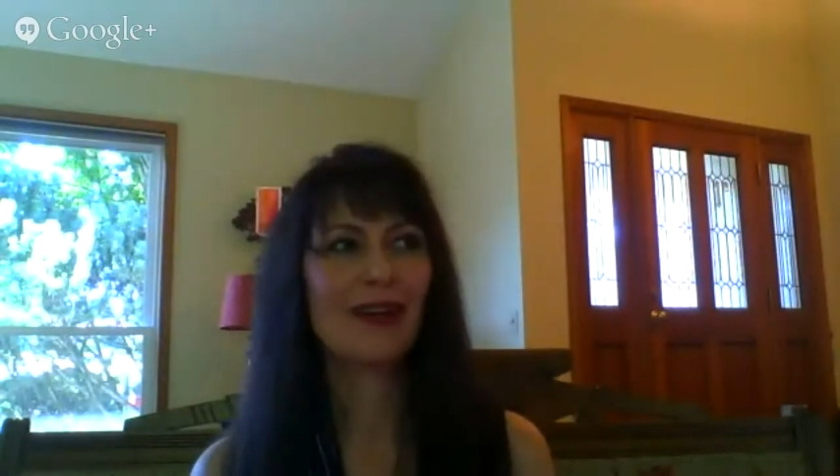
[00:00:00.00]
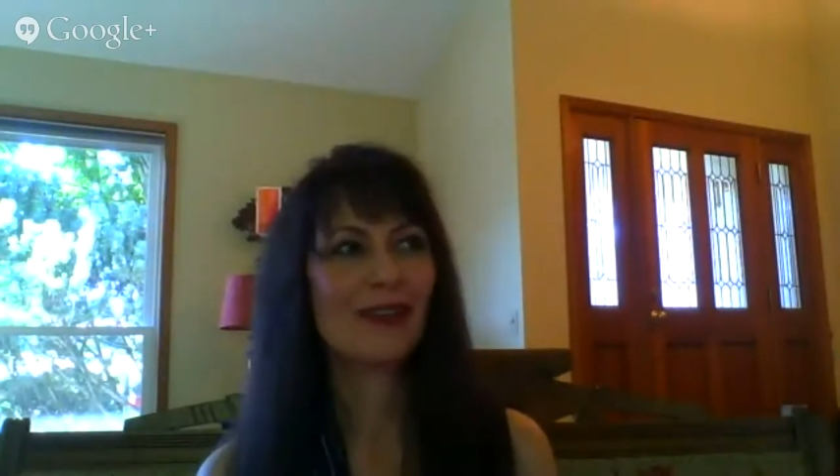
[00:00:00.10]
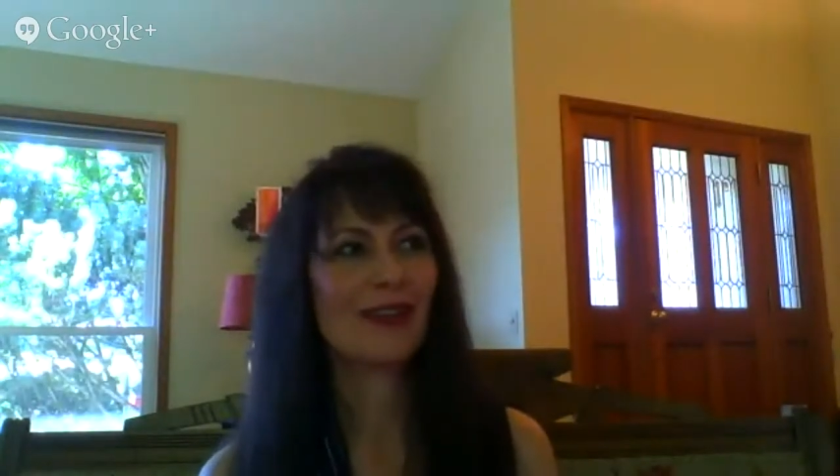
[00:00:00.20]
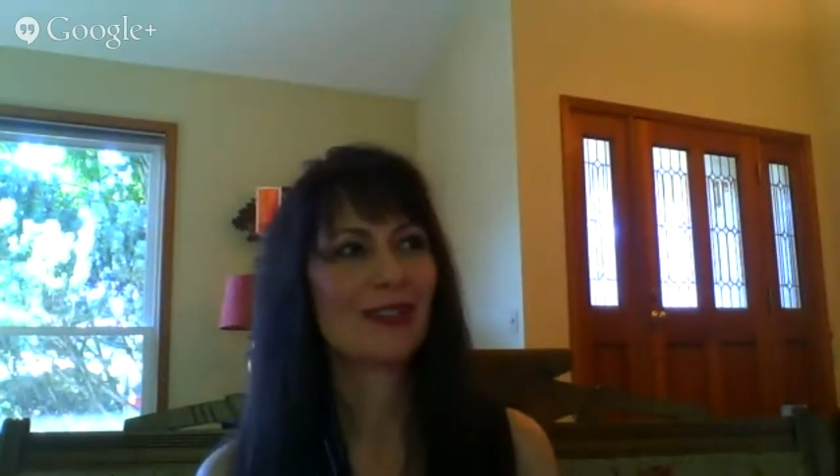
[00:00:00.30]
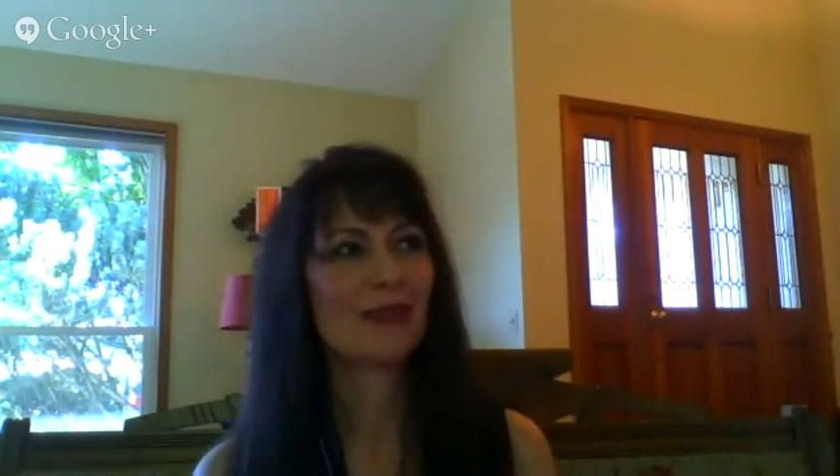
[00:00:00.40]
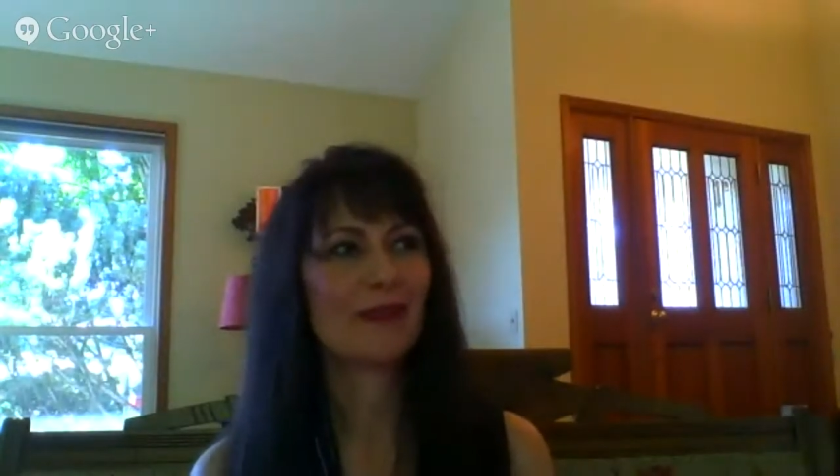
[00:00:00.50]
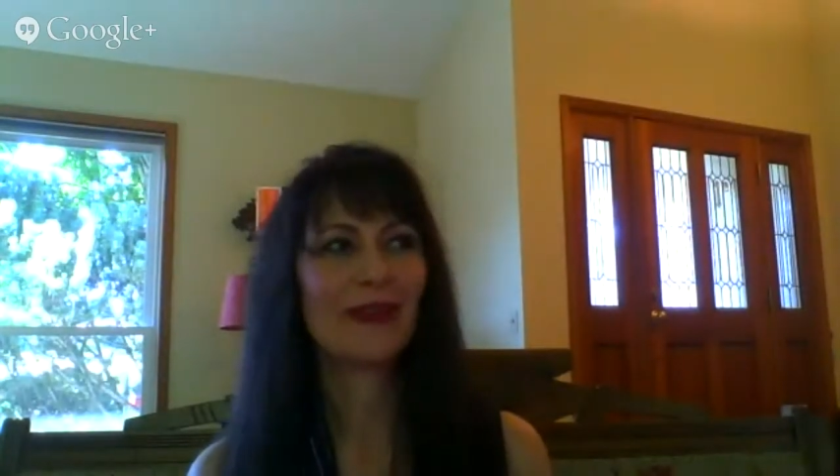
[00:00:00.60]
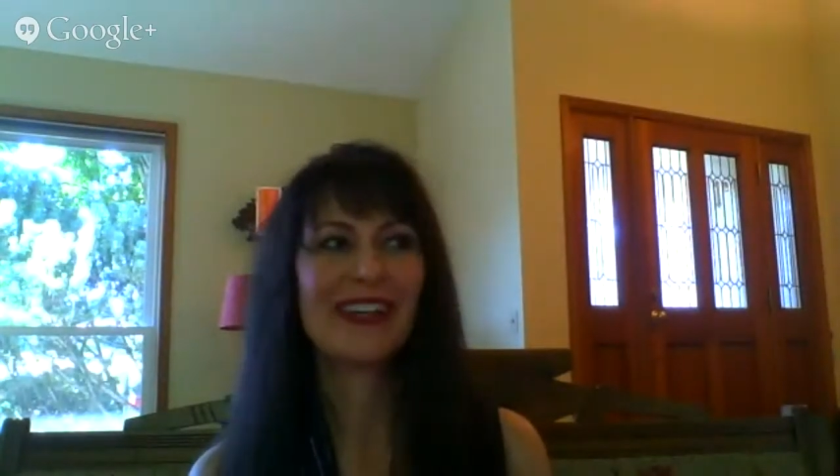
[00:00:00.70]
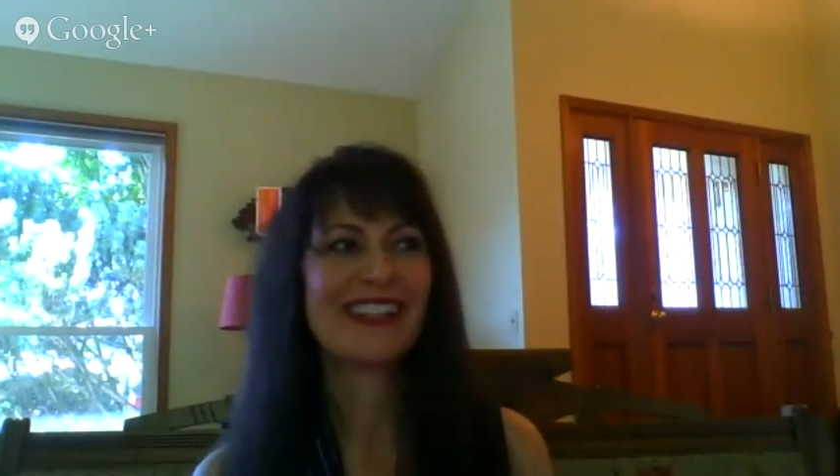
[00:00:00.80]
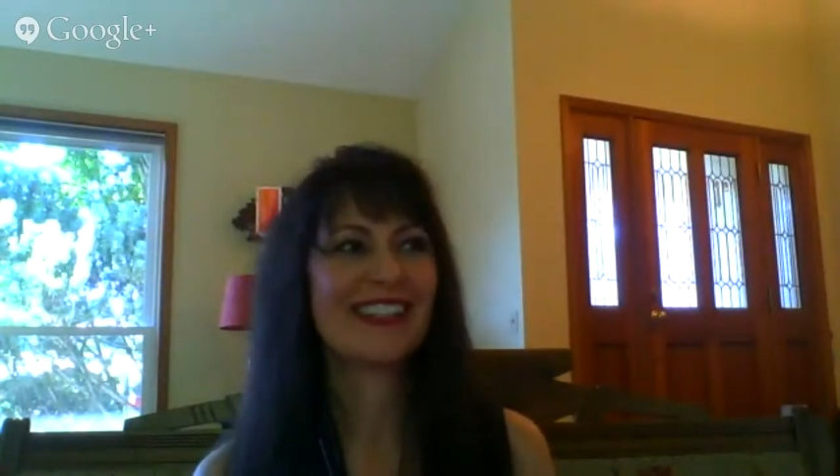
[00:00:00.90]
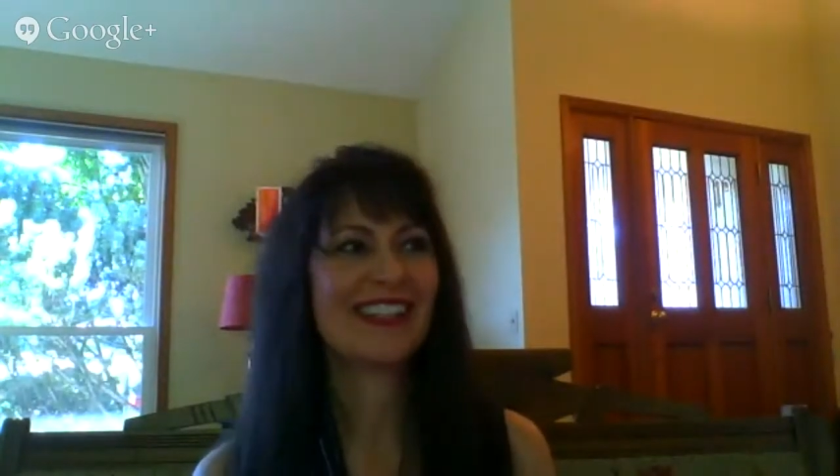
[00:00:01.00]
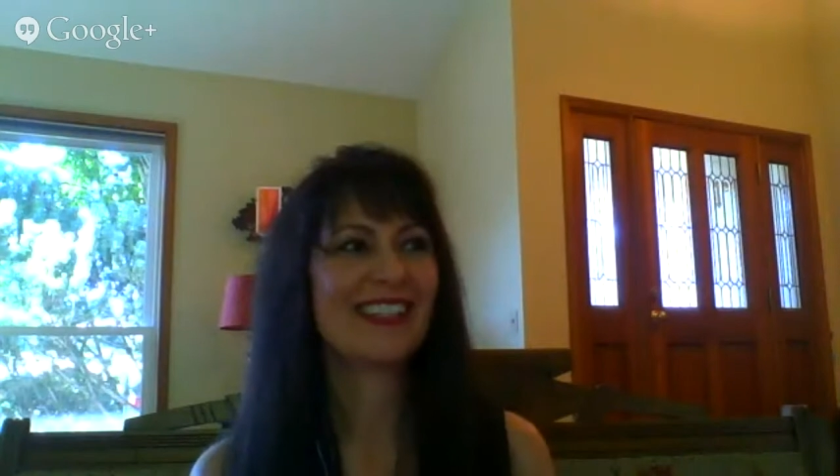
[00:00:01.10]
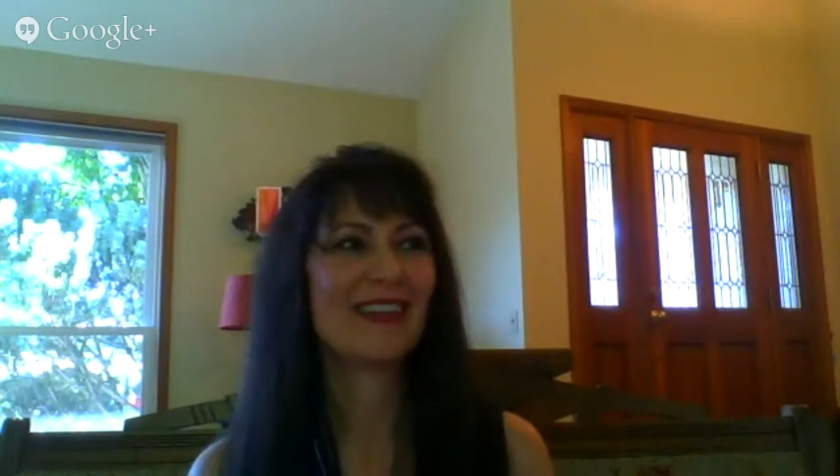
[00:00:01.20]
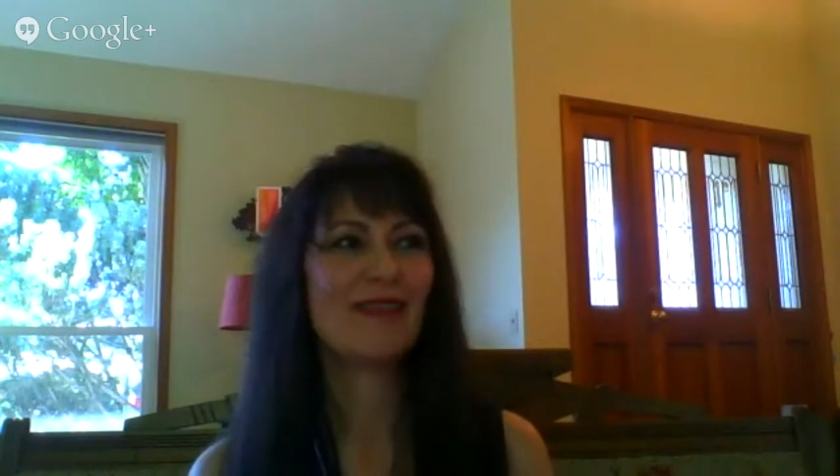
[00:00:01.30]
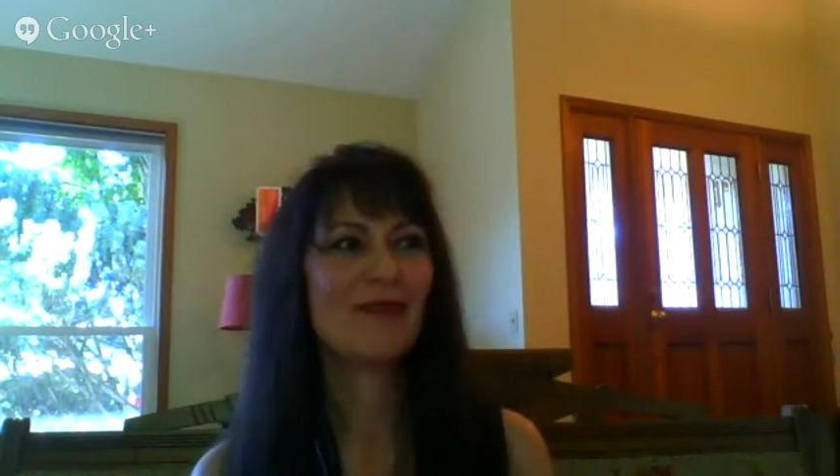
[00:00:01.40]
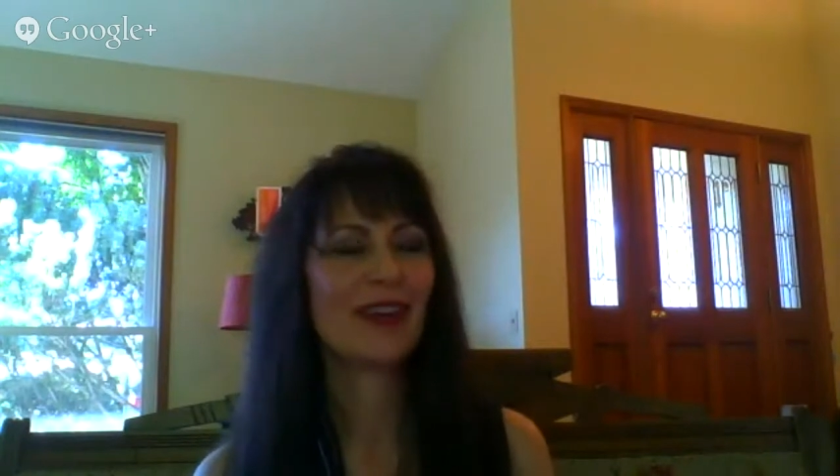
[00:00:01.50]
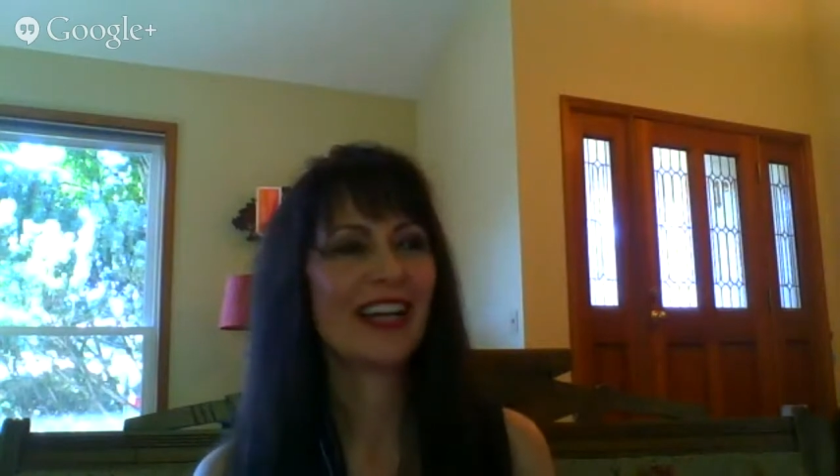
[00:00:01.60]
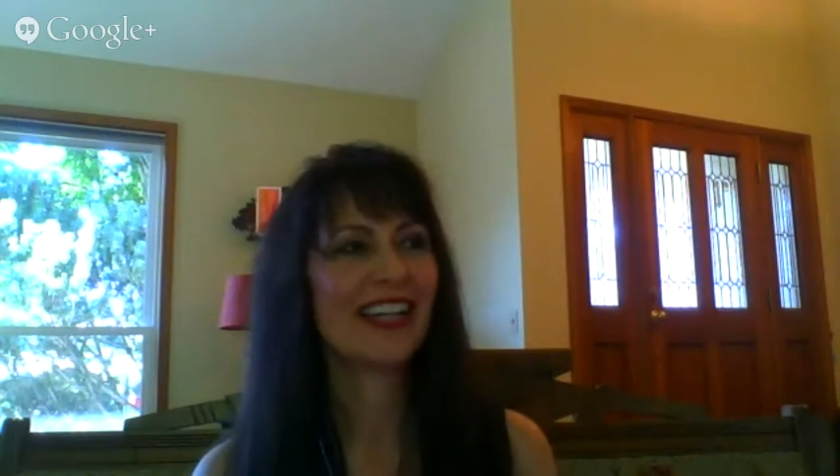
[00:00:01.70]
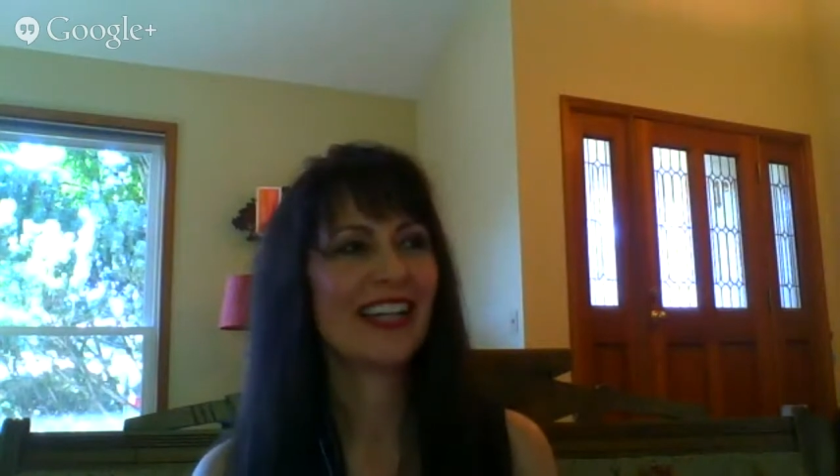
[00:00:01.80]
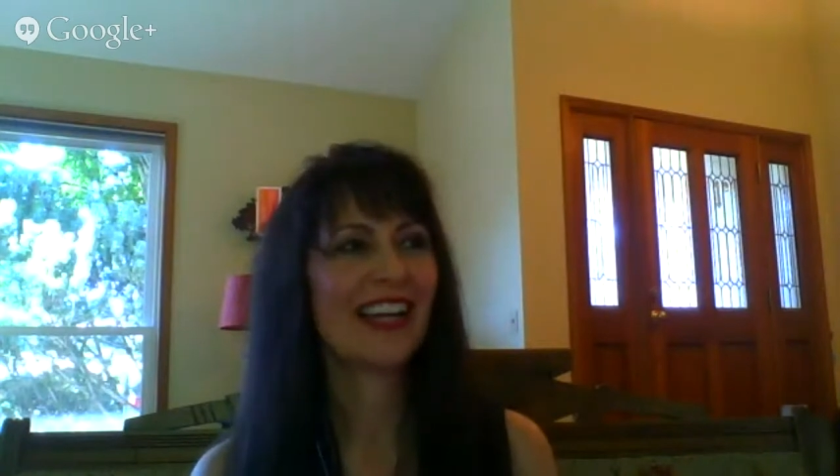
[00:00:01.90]
own experiences of
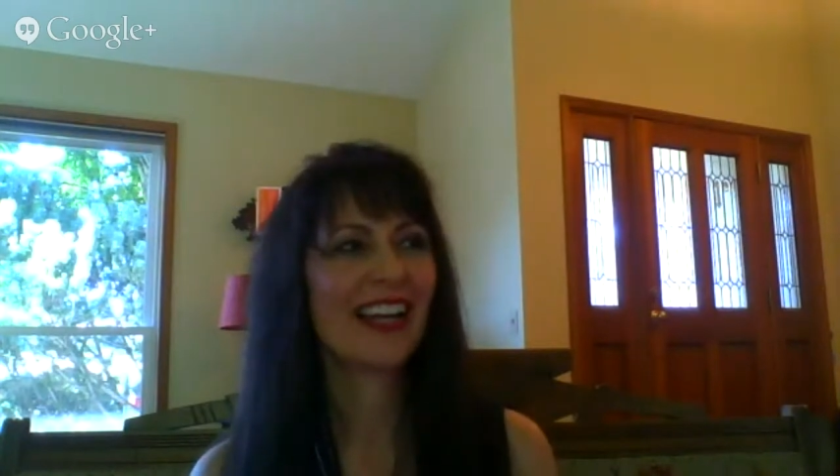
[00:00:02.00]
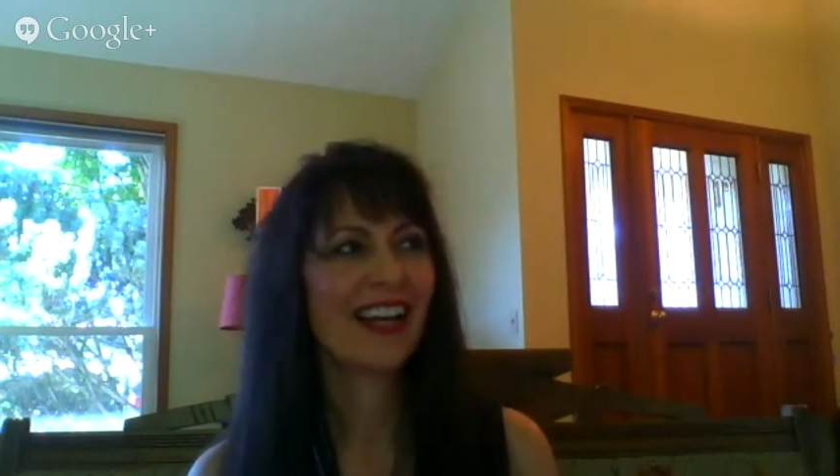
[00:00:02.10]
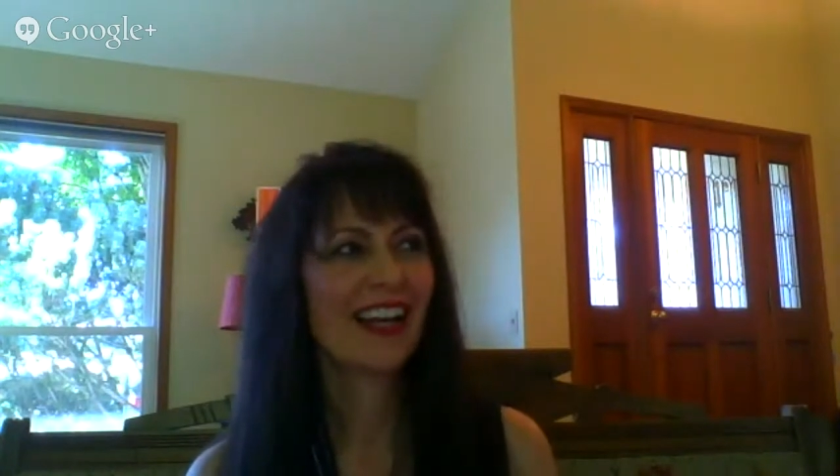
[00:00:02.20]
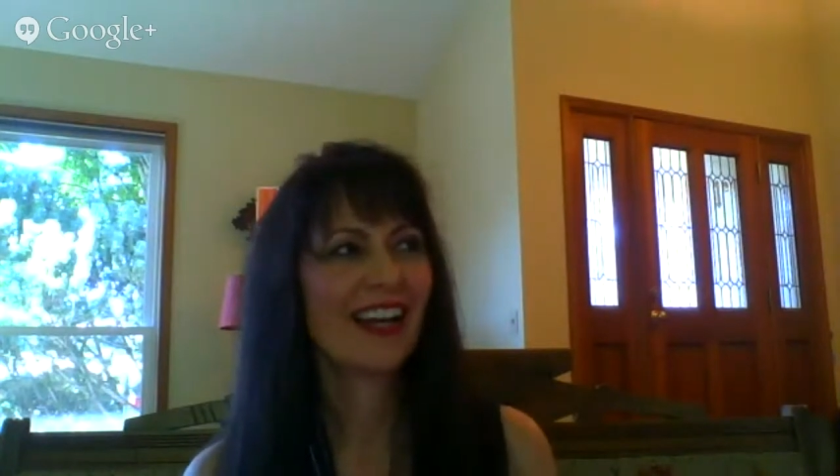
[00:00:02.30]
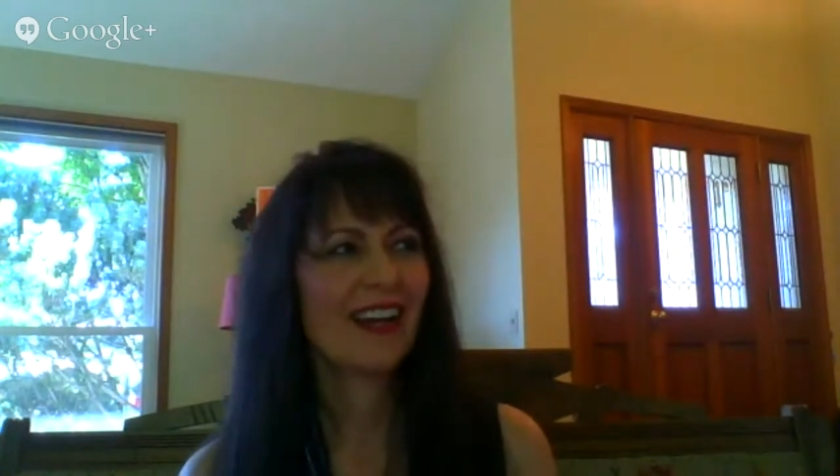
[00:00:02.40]
finding,